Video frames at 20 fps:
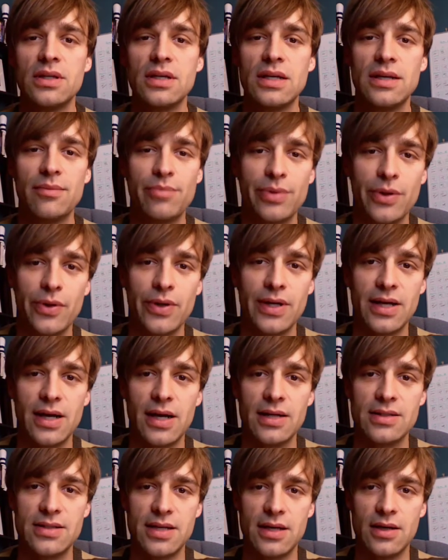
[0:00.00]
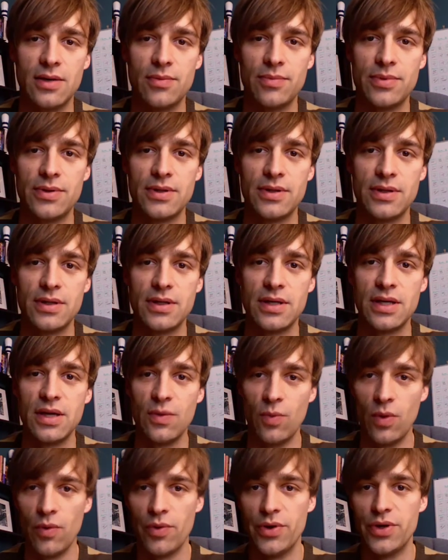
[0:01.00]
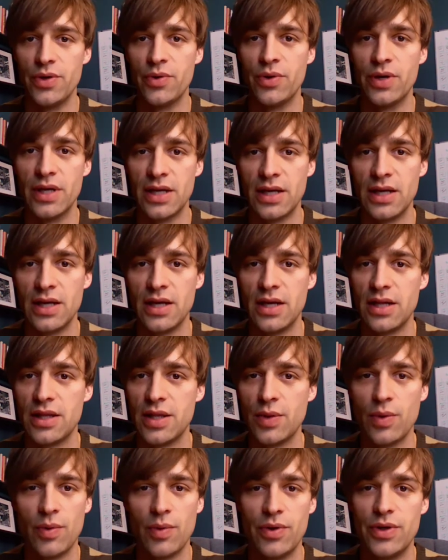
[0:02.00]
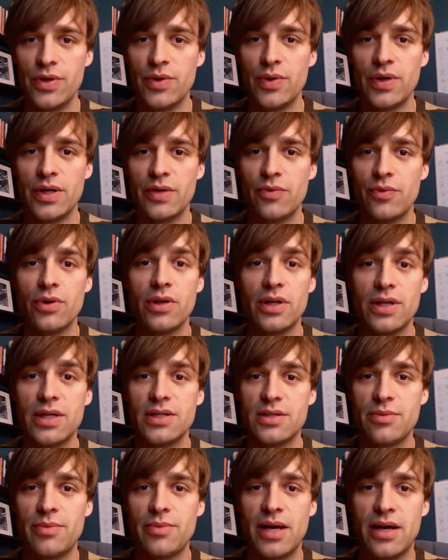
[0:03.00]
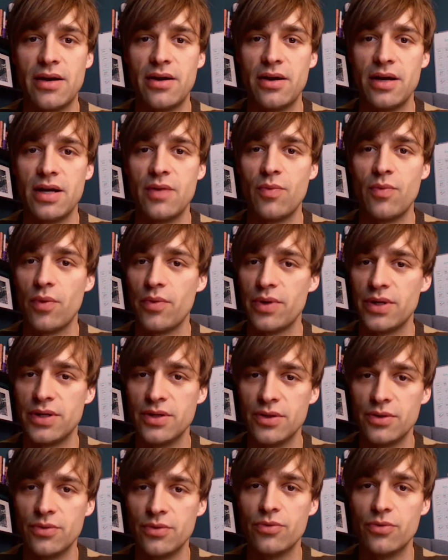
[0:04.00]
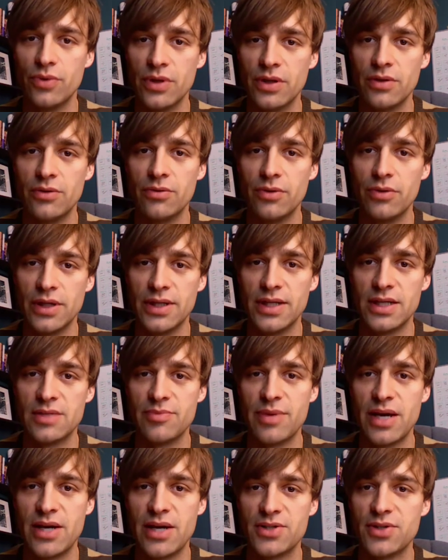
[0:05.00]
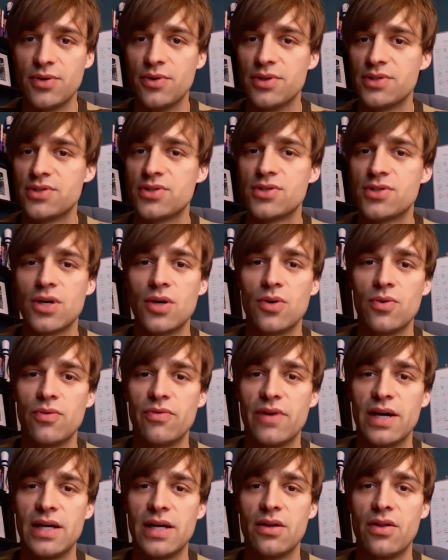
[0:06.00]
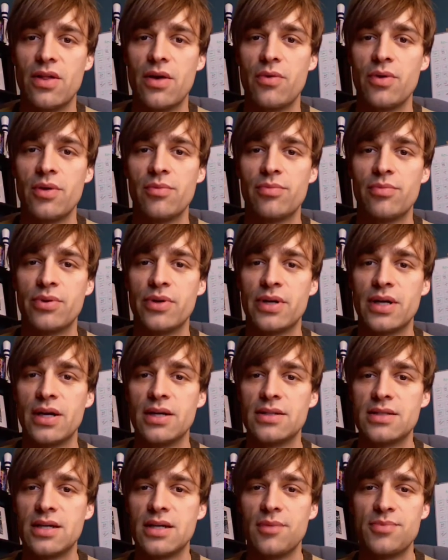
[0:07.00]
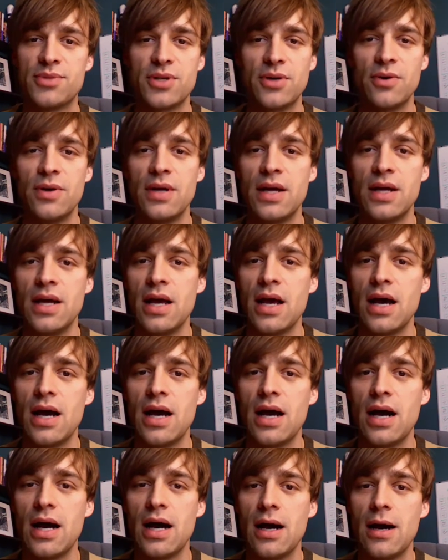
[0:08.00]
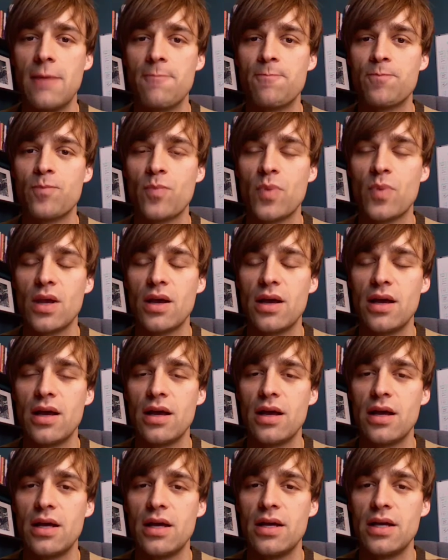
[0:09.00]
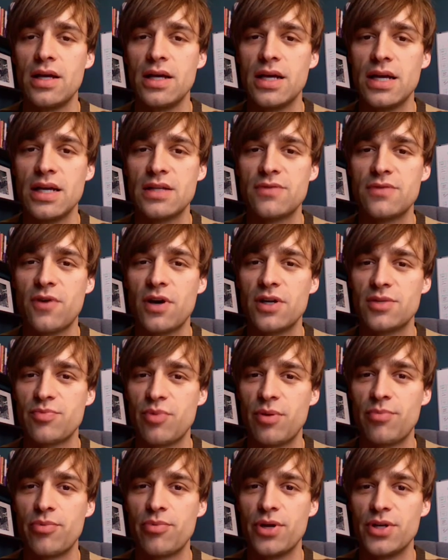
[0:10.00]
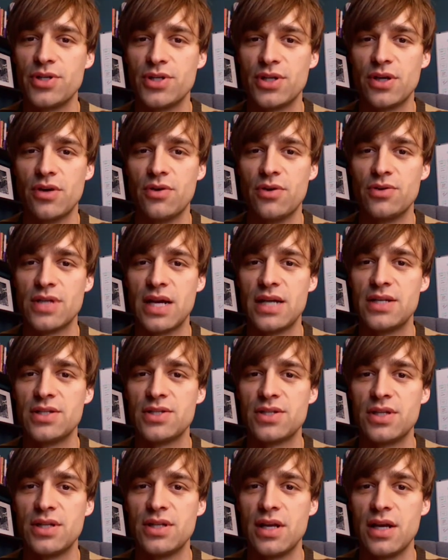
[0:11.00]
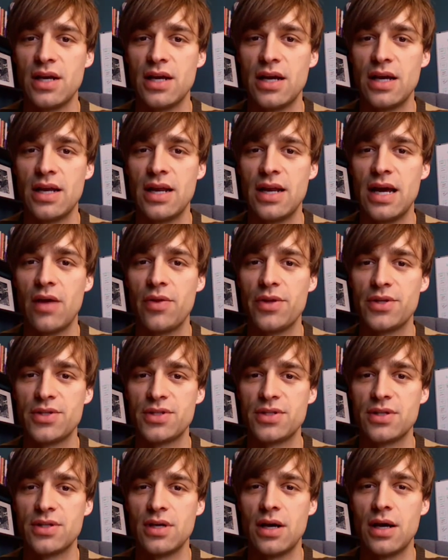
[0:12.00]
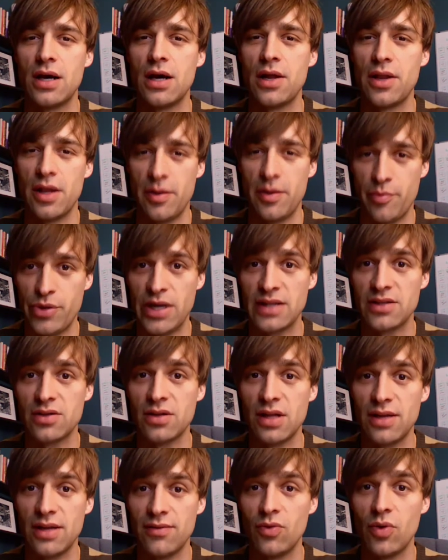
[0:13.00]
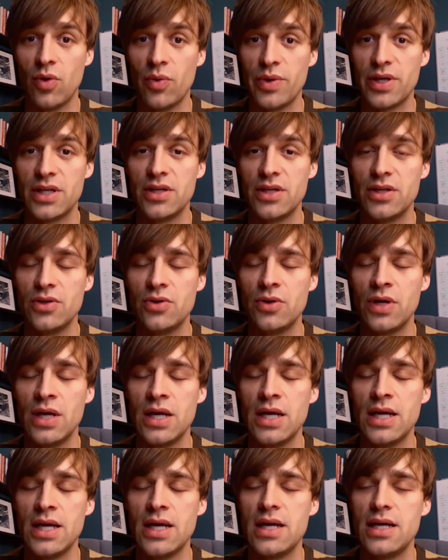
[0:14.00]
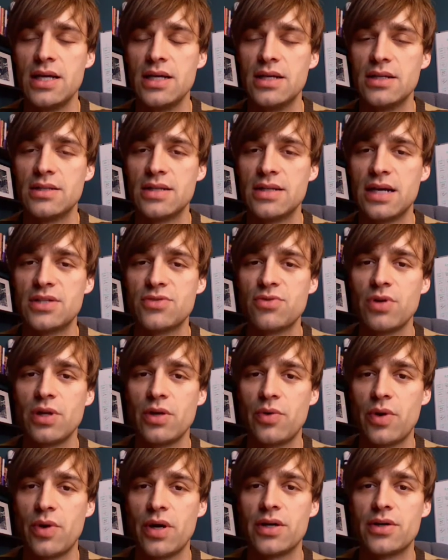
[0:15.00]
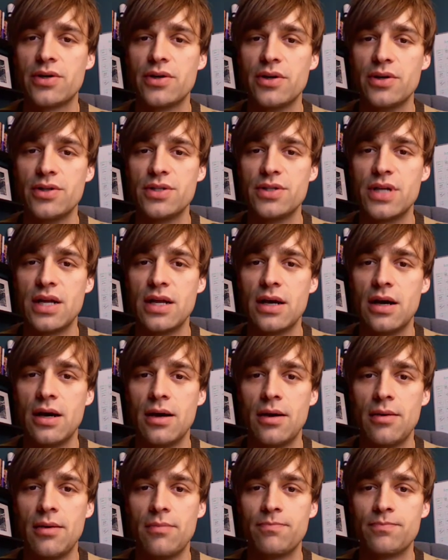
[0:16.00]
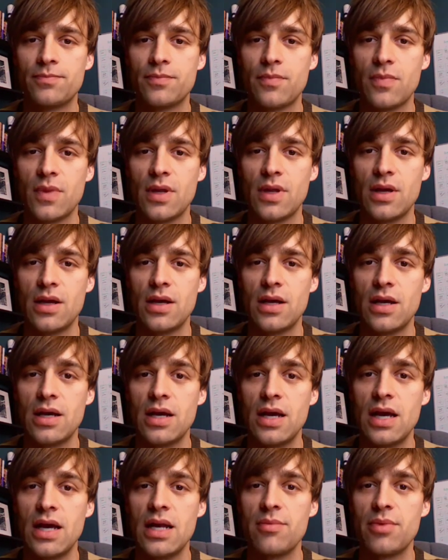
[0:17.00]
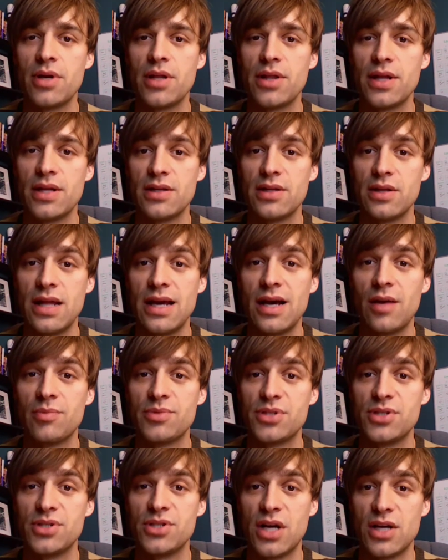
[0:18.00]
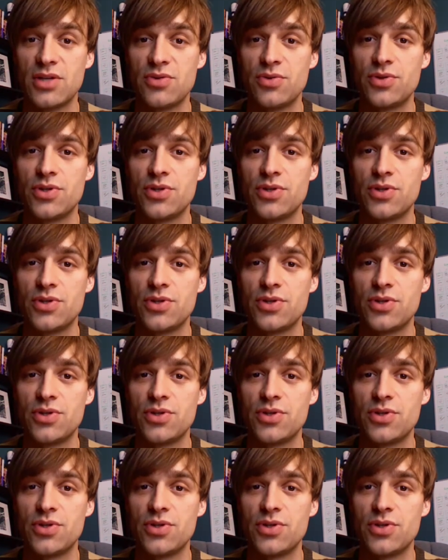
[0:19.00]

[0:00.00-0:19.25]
employ God's help in what we're doing, then what we're doing really doesn't matter. And what we do really, really does matter. So it's so vital that we employ God's help. So as far as preparation goes, and how this, on a practical level, what we can do is I just really want to encourage anybody that helps in Joshua